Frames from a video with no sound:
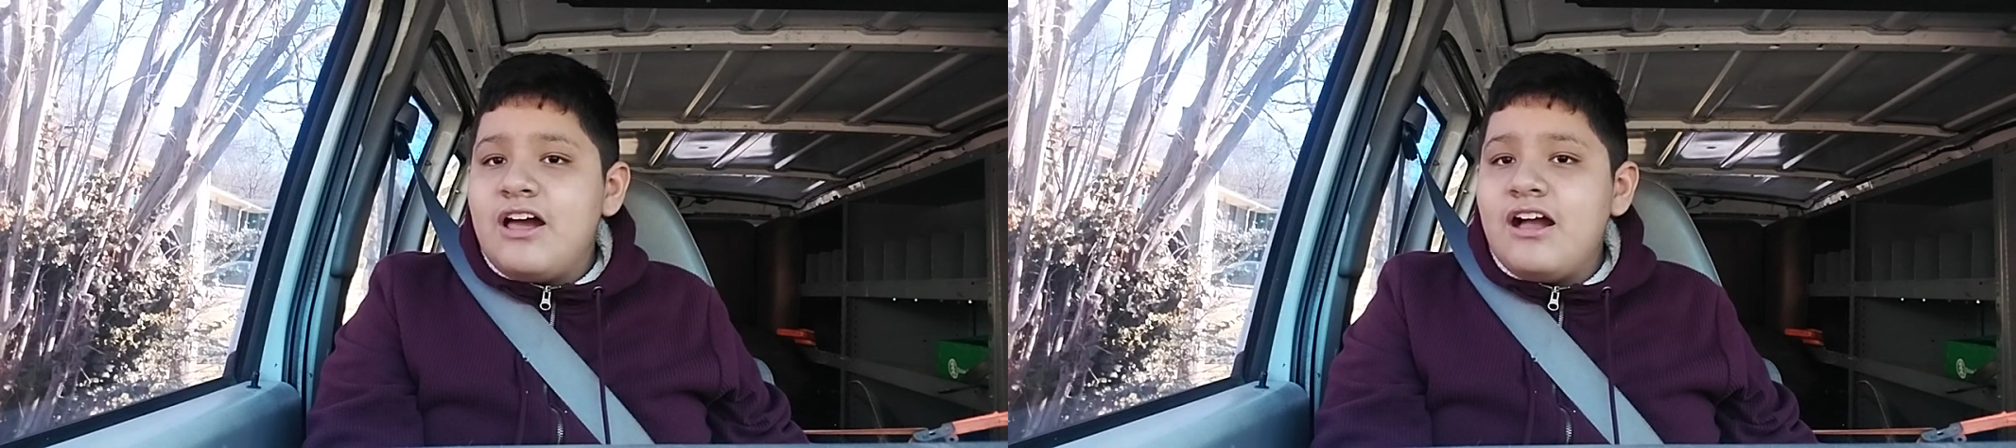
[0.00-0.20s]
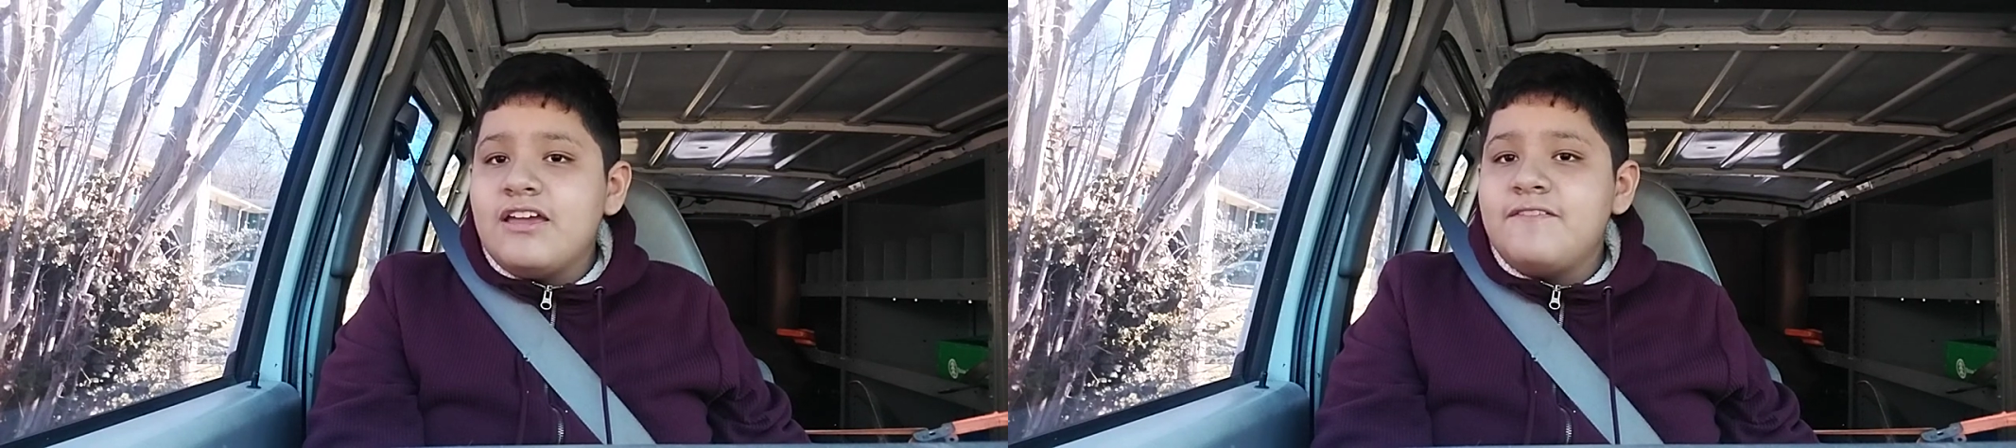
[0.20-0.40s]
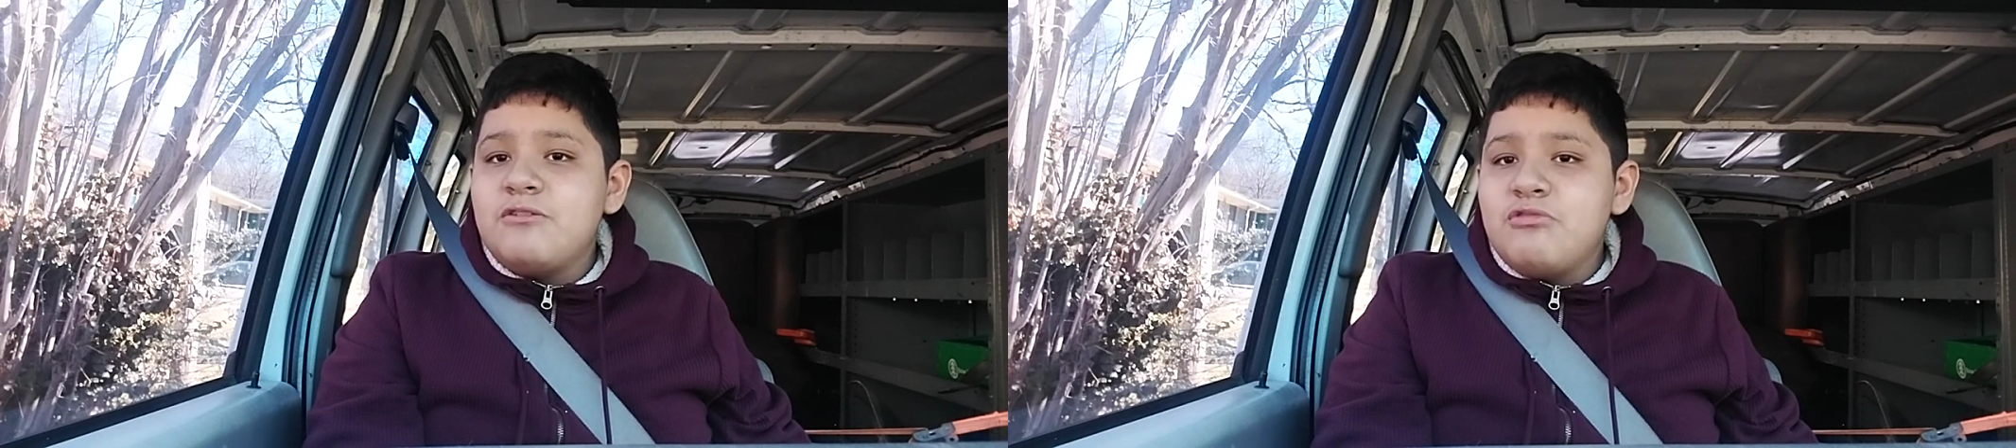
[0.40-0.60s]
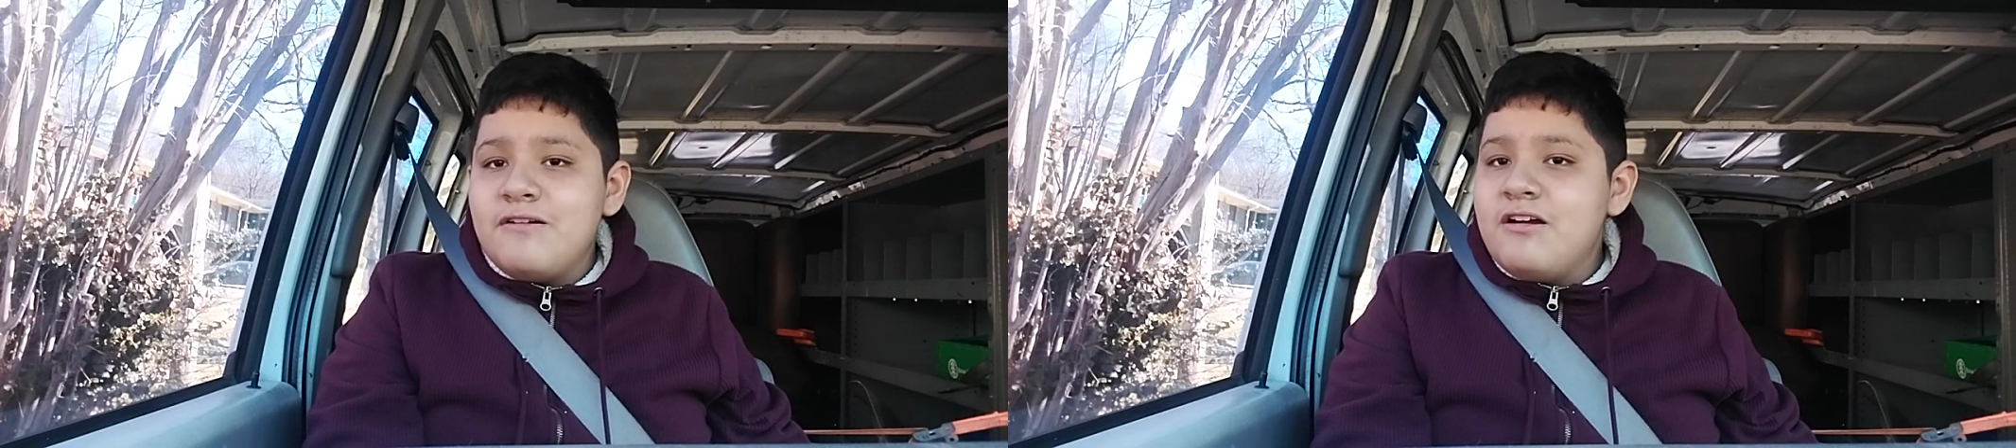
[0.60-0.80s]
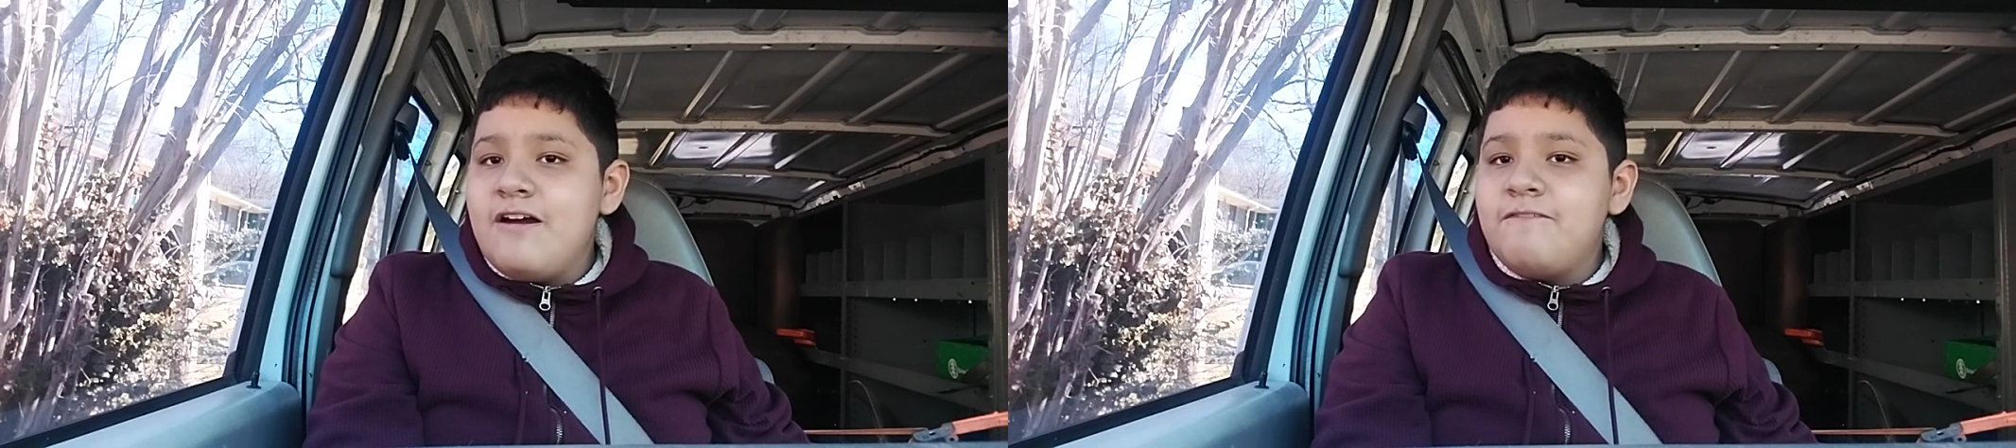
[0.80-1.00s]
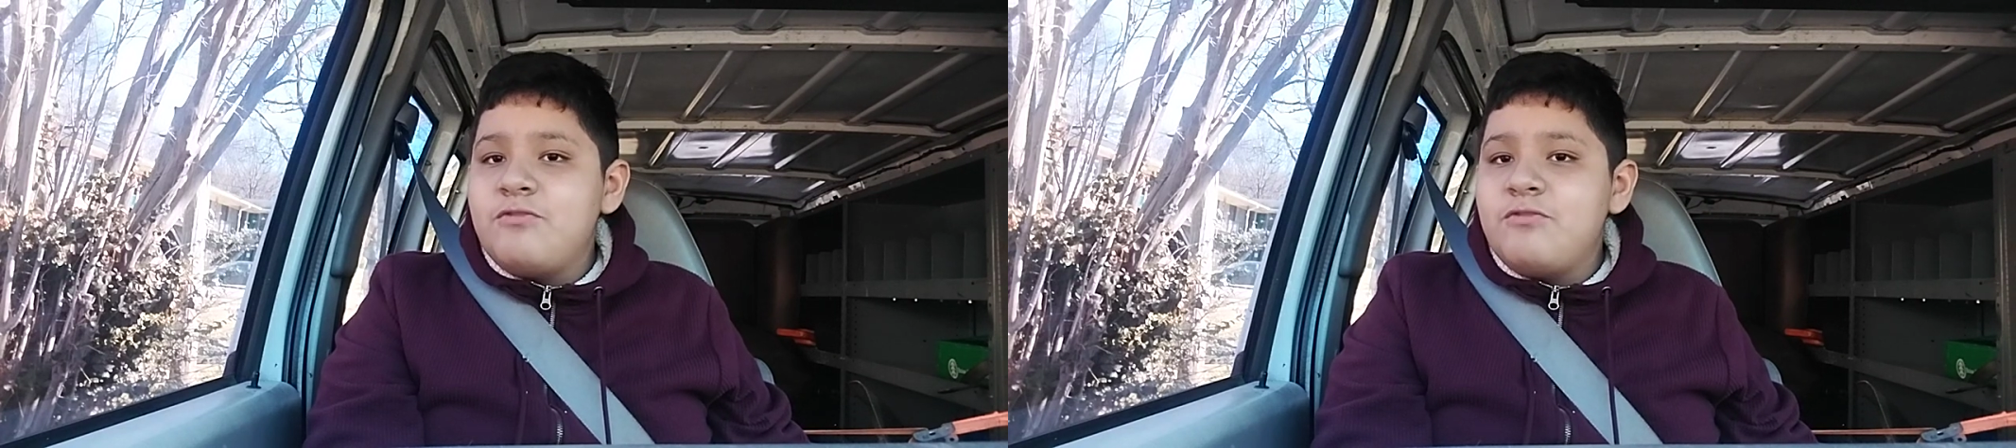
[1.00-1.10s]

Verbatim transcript: I'll give it a one, a